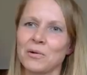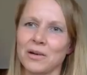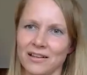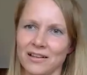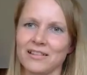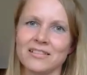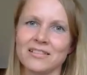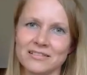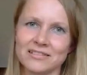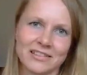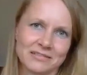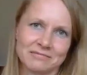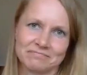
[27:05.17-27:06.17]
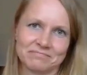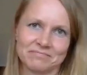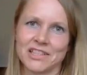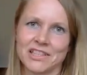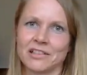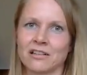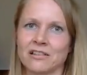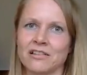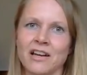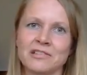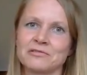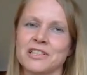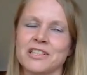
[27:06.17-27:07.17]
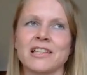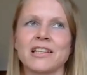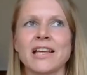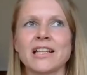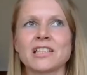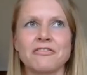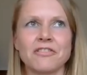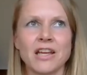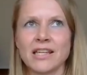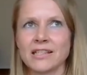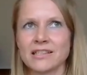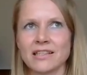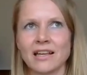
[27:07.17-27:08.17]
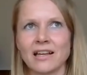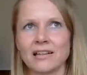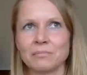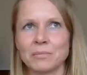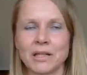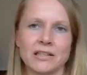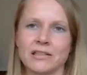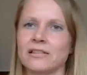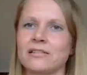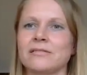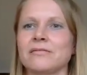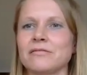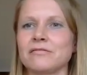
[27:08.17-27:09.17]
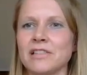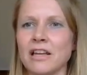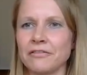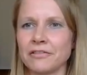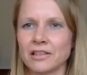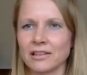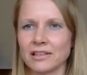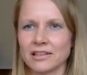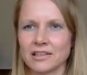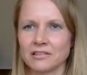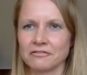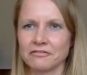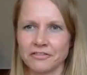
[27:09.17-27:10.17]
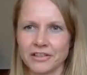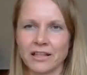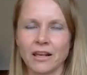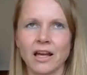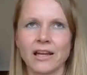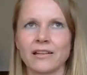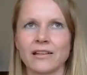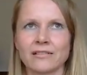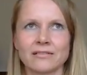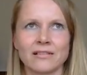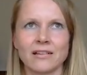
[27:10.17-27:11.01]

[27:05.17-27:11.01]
Well, the Dark Knight was the next phase, and but it definitely didn't feel like,